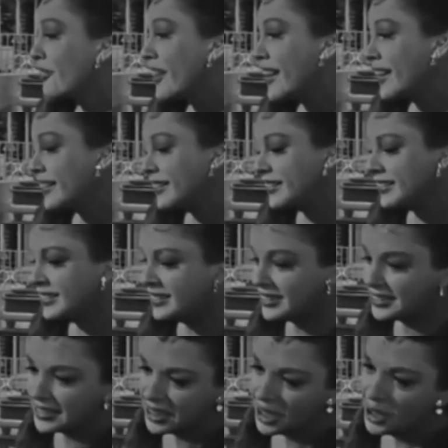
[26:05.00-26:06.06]

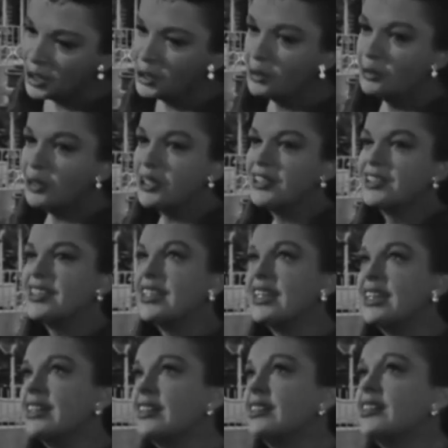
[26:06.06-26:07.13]
friends who were
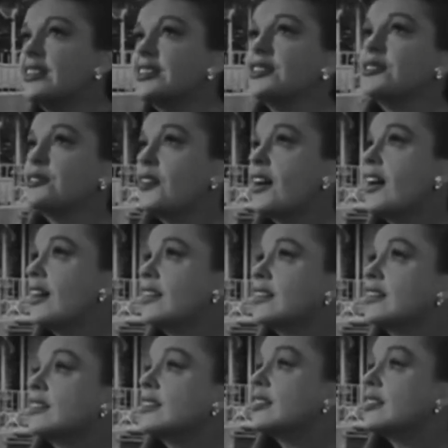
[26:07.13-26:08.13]
dear to us